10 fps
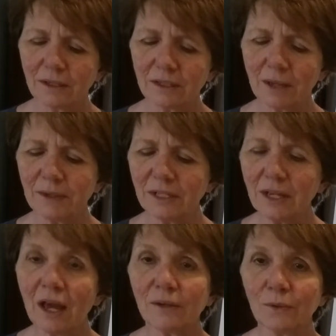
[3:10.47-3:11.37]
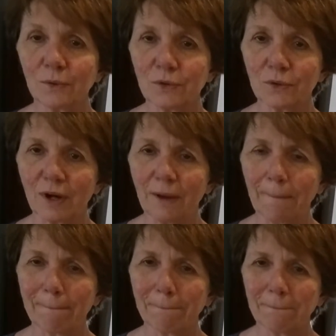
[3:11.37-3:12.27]
debita nostra.
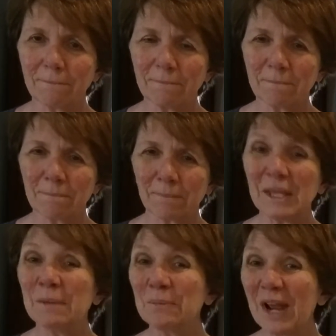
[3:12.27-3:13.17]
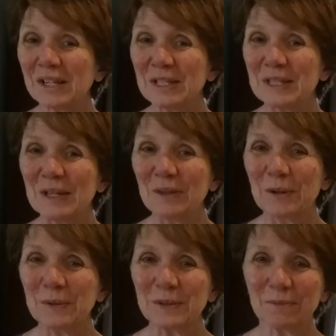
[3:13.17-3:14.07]
Keep practicing
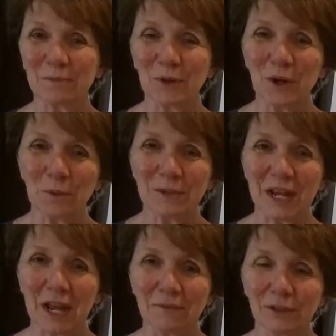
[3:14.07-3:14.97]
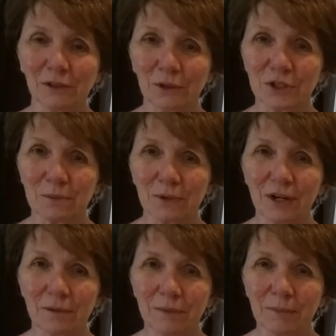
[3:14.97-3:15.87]
those. We hope to have the Lord's
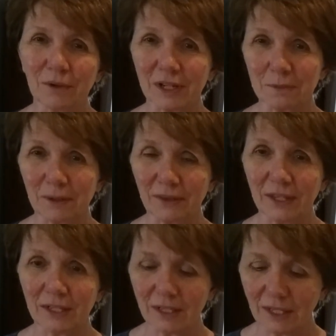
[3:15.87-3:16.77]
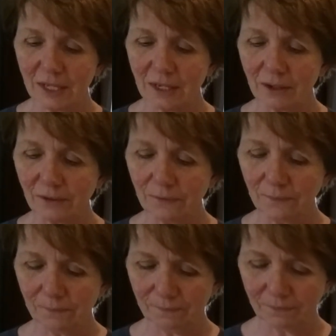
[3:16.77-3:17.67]
Prayer memorized by the end of the year.
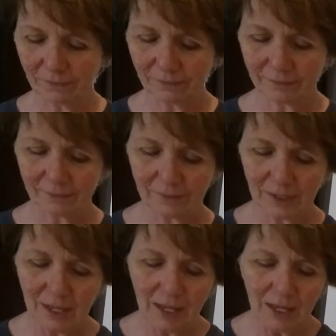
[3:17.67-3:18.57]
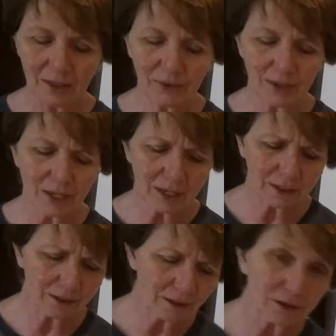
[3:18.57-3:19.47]

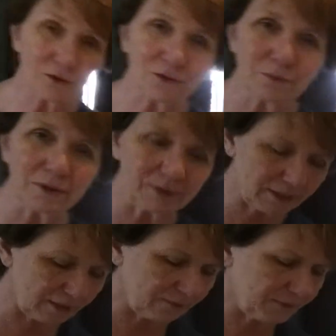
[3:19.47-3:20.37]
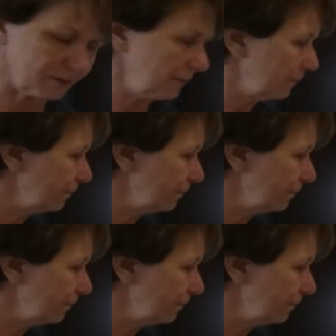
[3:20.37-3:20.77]
Then your derivatives.